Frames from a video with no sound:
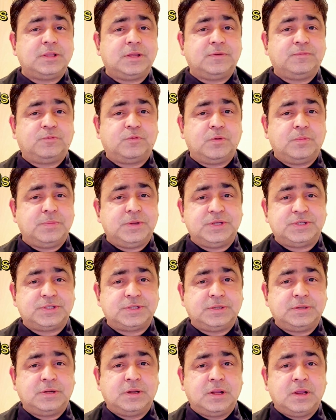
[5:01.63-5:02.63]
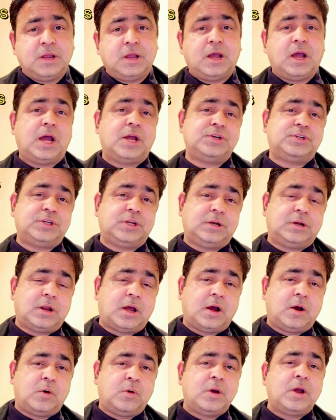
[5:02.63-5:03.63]
information Until
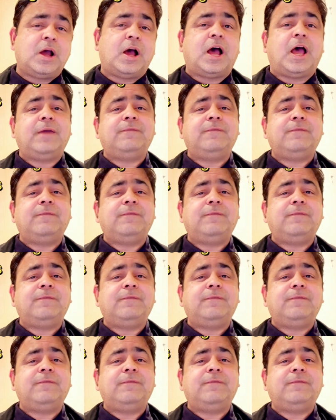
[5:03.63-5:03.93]
now, I